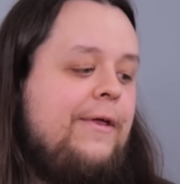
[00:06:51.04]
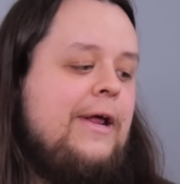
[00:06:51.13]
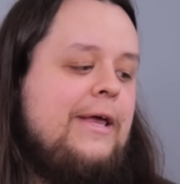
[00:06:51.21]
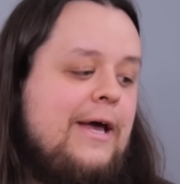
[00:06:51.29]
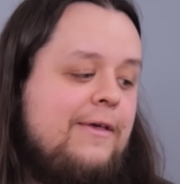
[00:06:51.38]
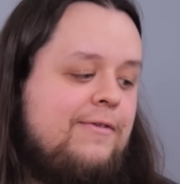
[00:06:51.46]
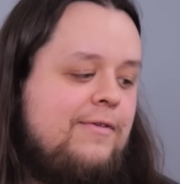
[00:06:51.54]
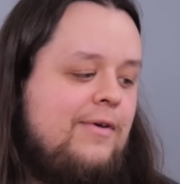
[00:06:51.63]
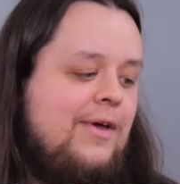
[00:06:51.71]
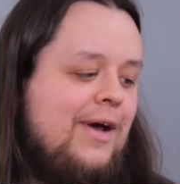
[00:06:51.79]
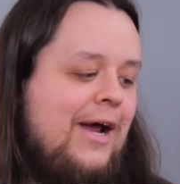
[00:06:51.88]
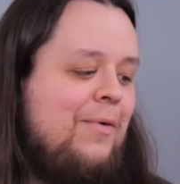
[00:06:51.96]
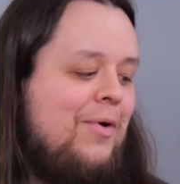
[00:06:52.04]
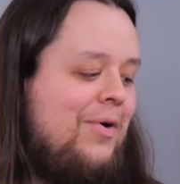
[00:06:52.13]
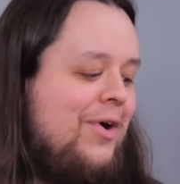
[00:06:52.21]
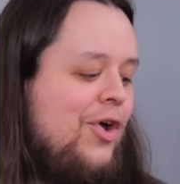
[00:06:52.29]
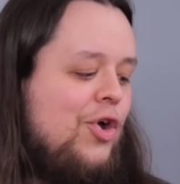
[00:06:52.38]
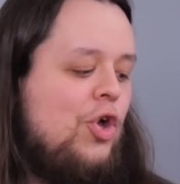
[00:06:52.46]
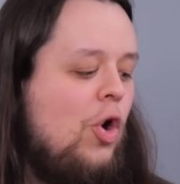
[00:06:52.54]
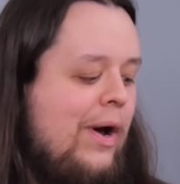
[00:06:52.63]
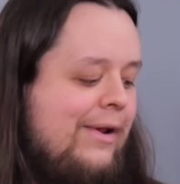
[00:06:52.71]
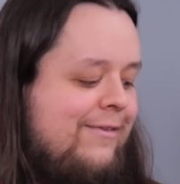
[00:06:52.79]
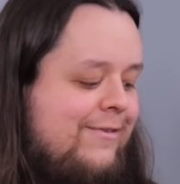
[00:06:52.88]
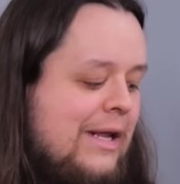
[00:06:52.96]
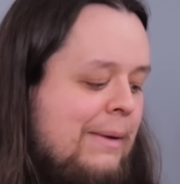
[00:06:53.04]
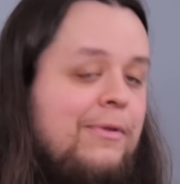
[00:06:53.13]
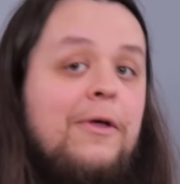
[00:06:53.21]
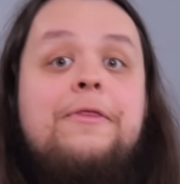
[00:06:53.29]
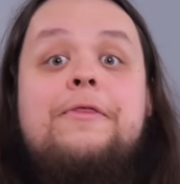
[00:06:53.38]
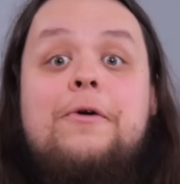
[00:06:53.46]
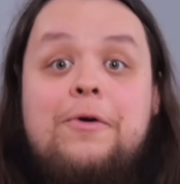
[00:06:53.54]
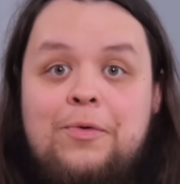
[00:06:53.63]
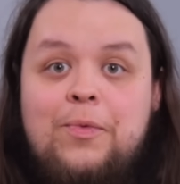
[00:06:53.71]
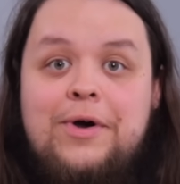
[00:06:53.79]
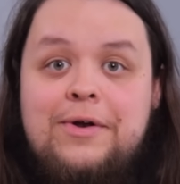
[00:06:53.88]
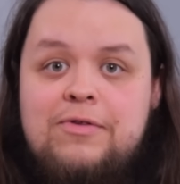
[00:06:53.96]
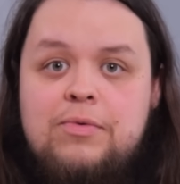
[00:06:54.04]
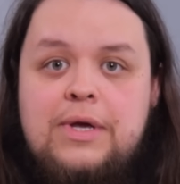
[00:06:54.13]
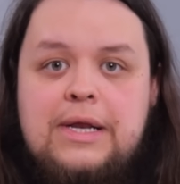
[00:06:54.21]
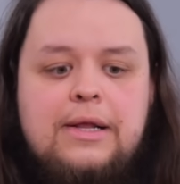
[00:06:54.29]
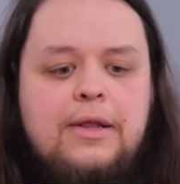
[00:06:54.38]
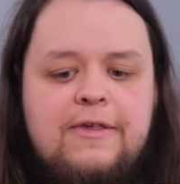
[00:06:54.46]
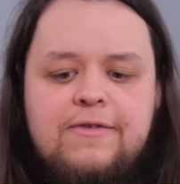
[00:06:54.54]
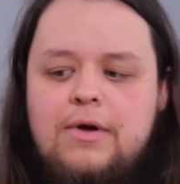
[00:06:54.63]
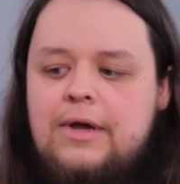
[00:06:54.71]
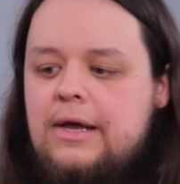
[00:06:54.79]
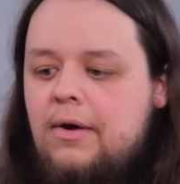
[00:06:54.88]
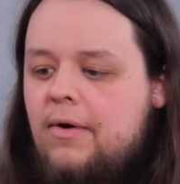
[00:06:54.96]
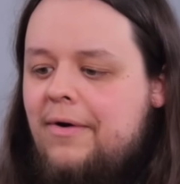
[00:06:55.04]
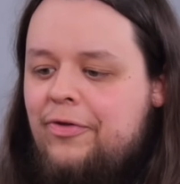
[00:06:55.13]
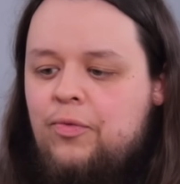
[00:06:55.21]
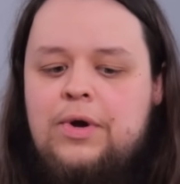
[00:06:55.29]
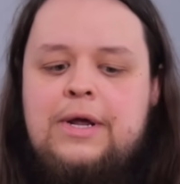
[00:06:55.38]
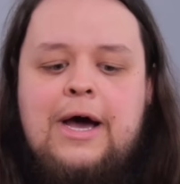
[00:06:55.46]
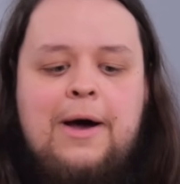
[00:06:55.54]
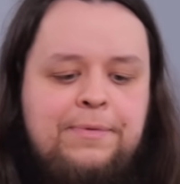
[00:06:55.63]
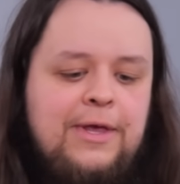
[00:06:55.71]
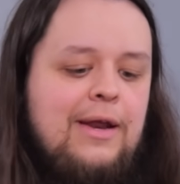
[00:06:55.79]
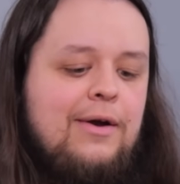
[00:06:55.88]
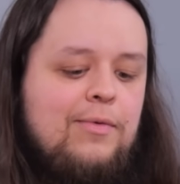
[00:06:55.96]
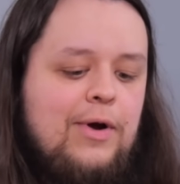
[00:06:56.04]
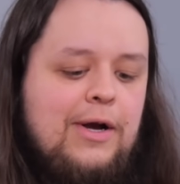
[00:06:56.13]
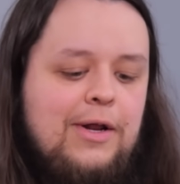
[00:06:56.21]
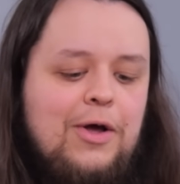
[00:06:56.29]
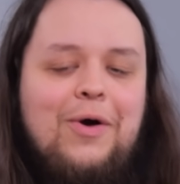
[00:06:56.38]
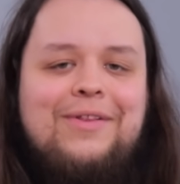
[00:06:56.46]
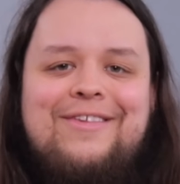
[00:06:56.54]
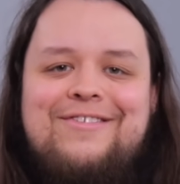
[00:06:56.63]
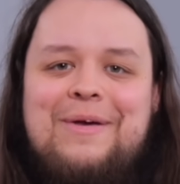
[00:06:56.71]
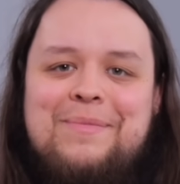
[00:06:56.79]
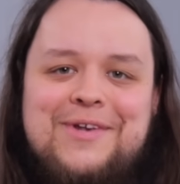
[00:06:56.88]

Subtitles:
then I guess I will go ahead and set up the 3rd one so we can at least get all 3 updated and ready to go at the same